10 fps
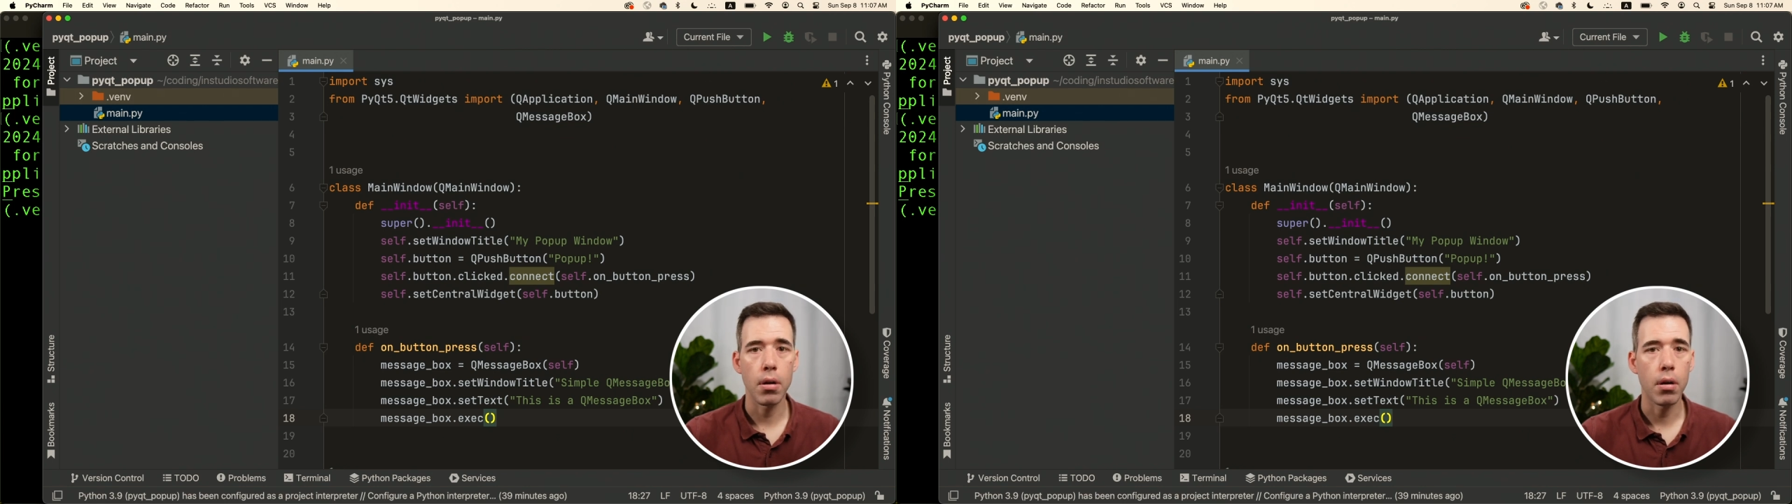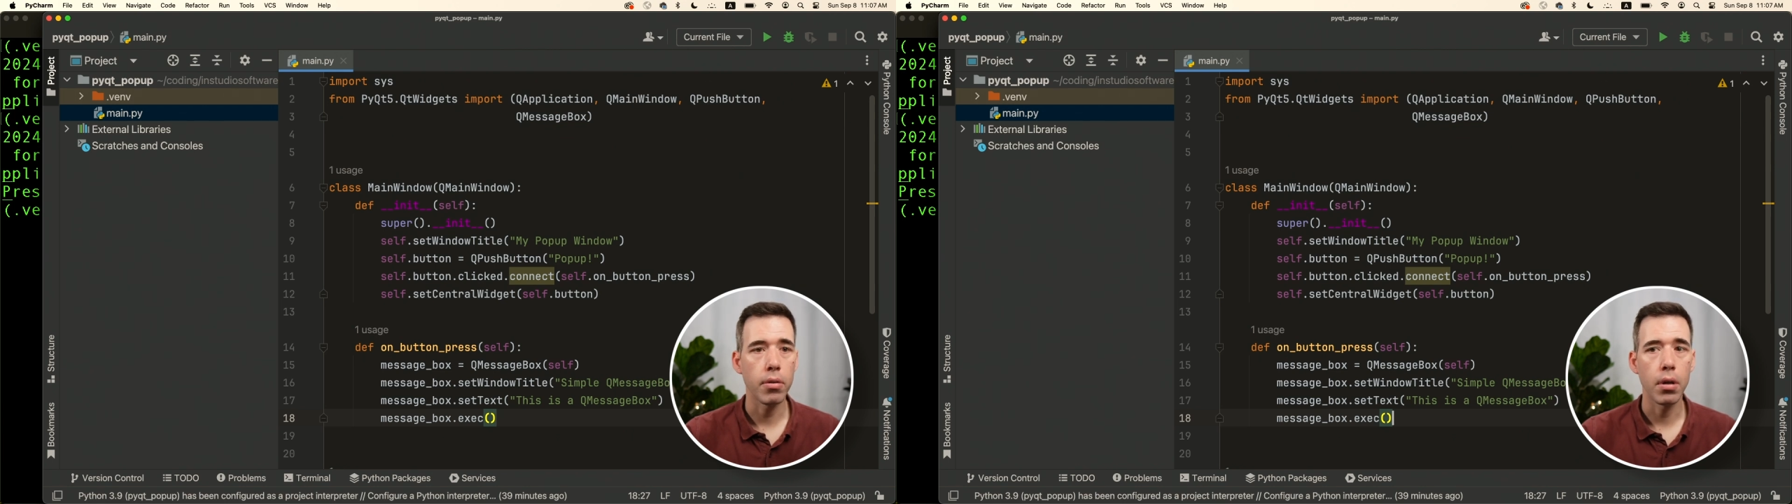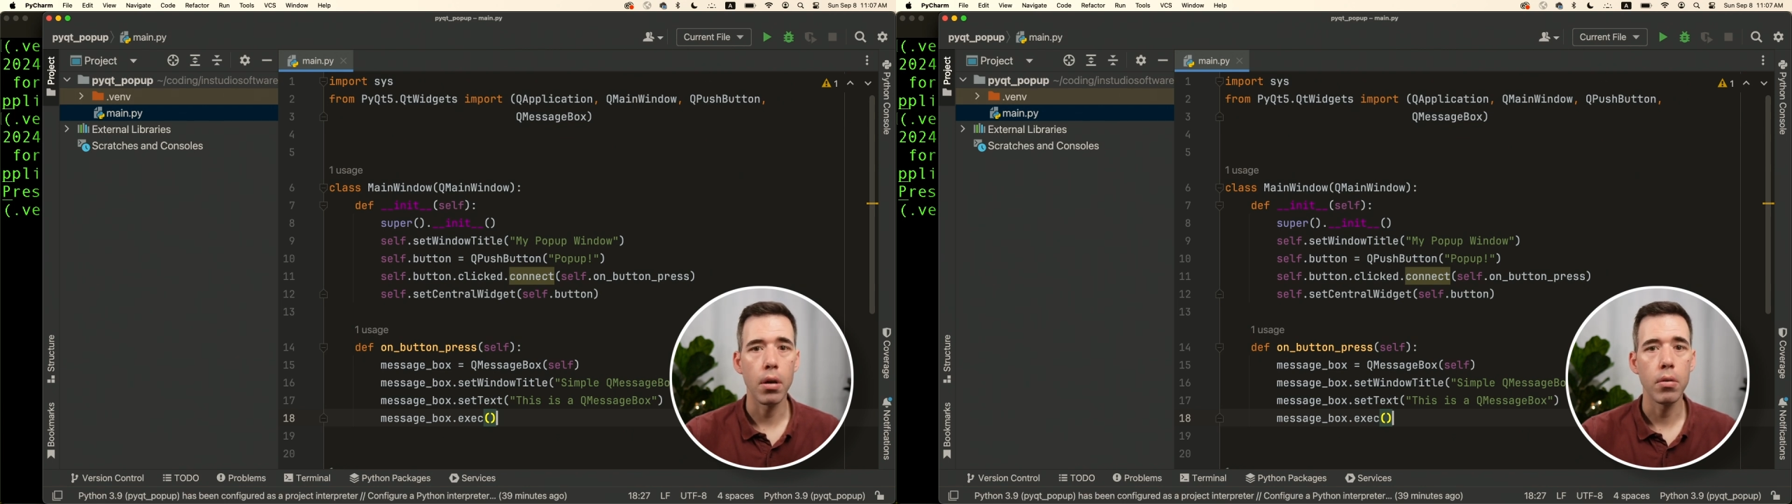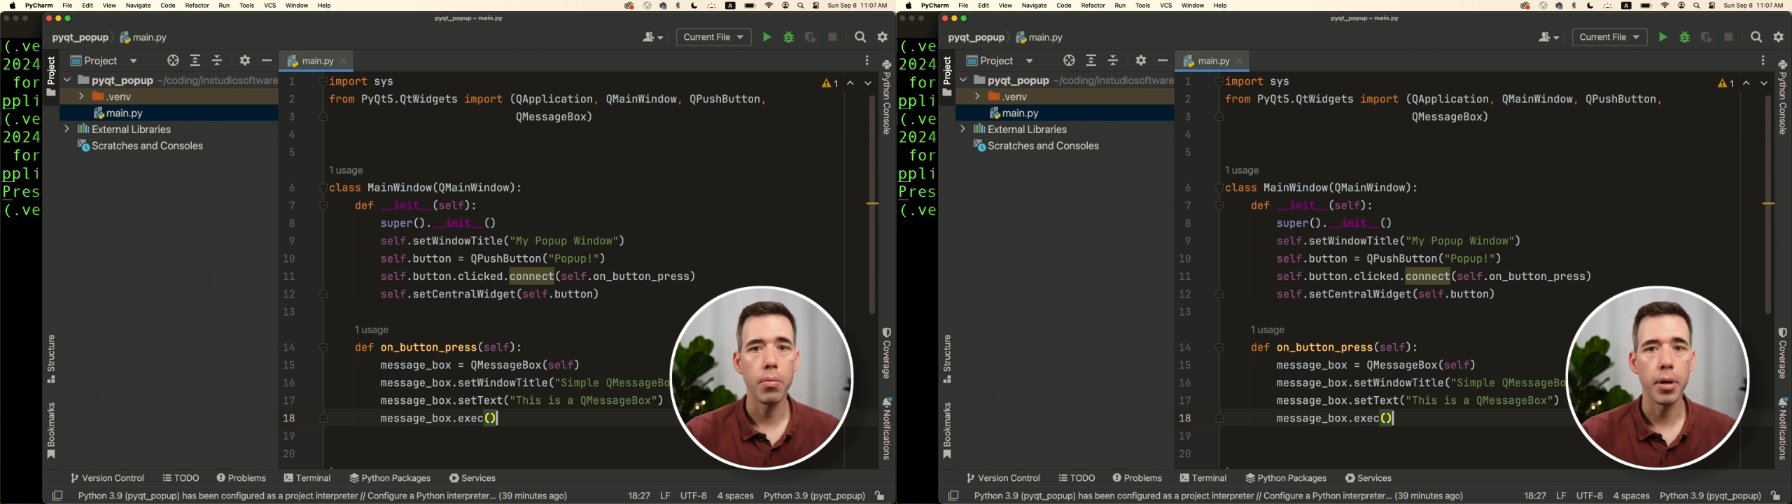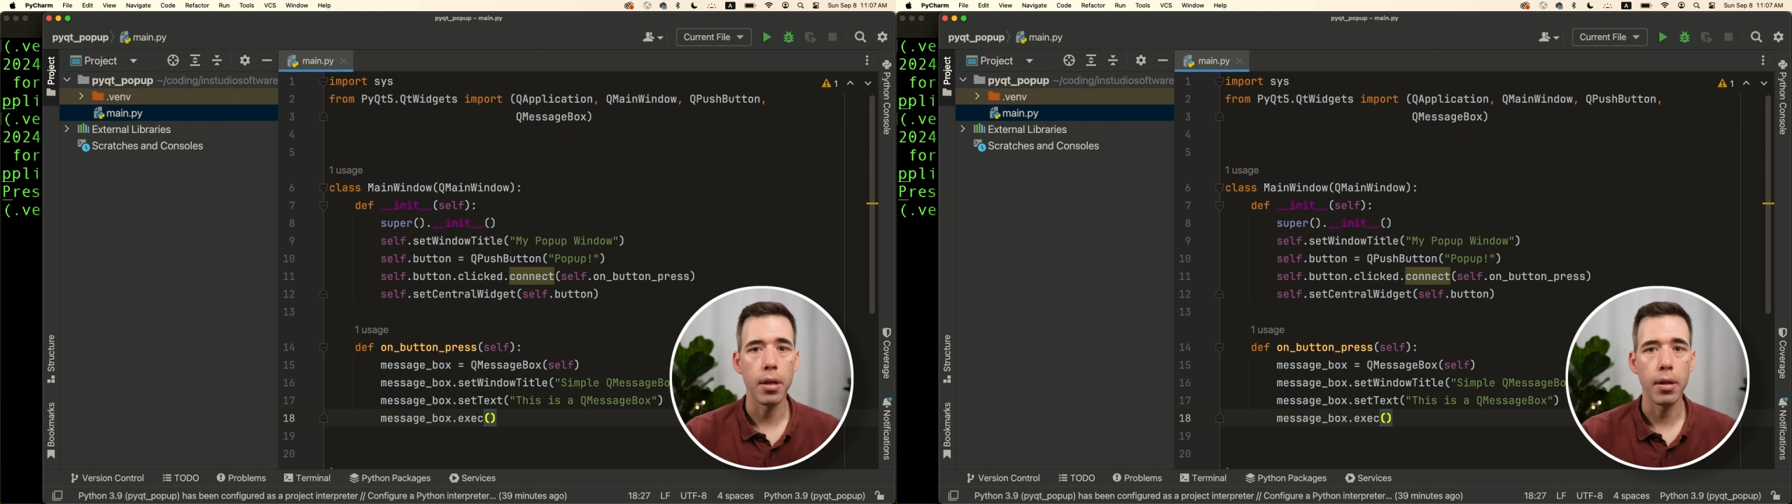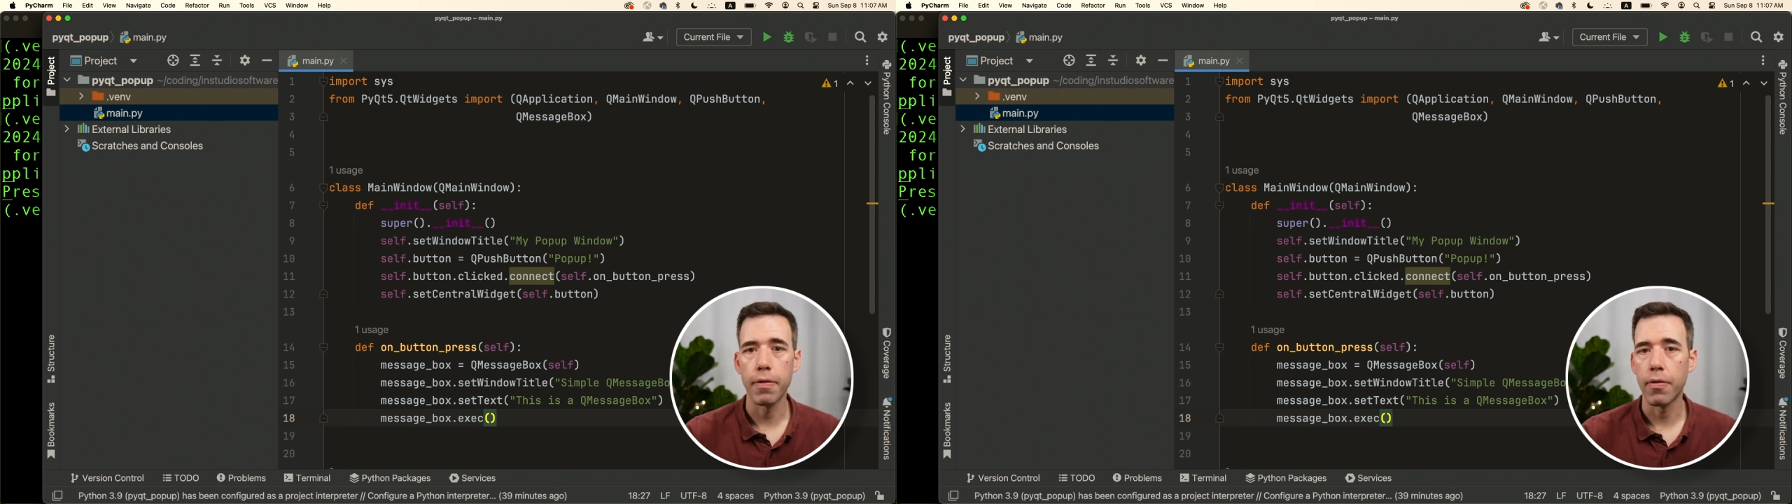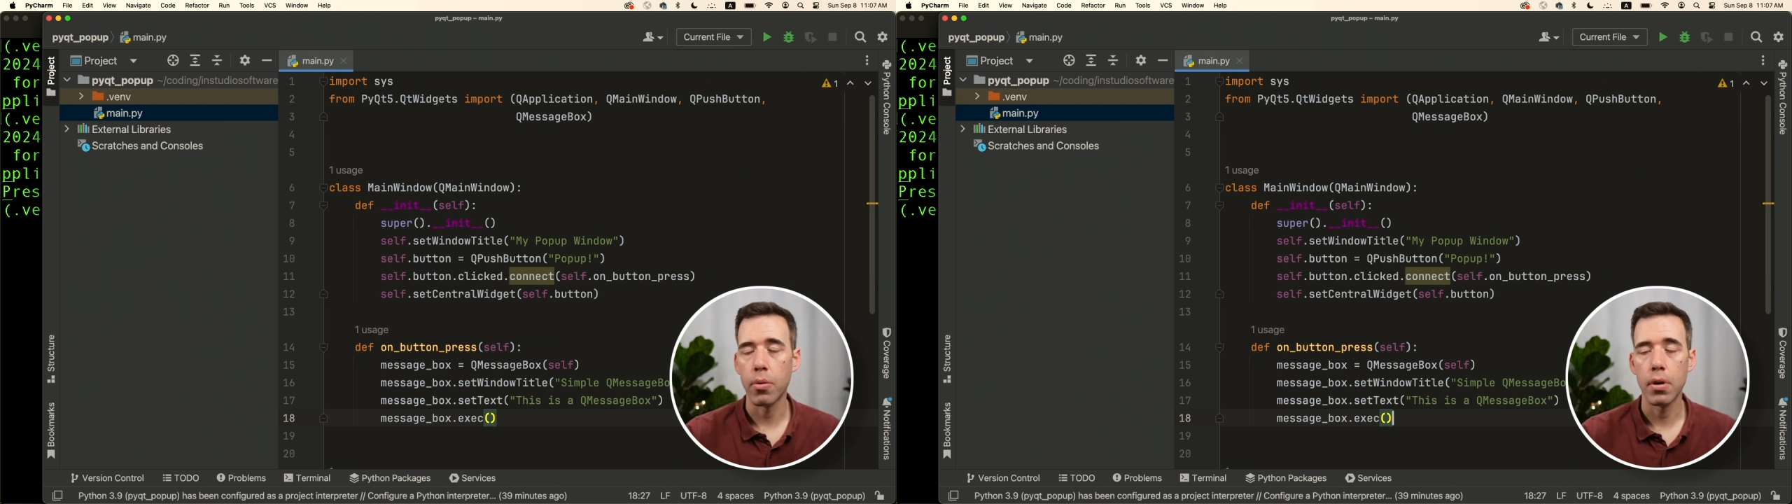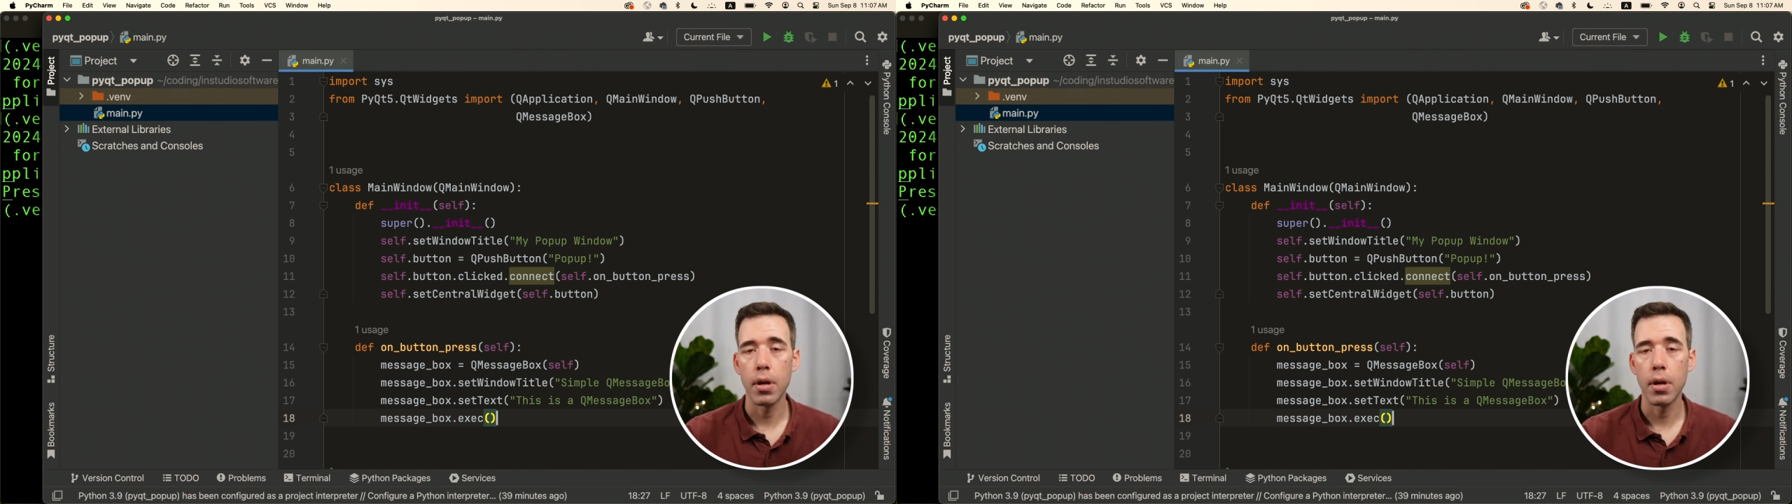all the code we need for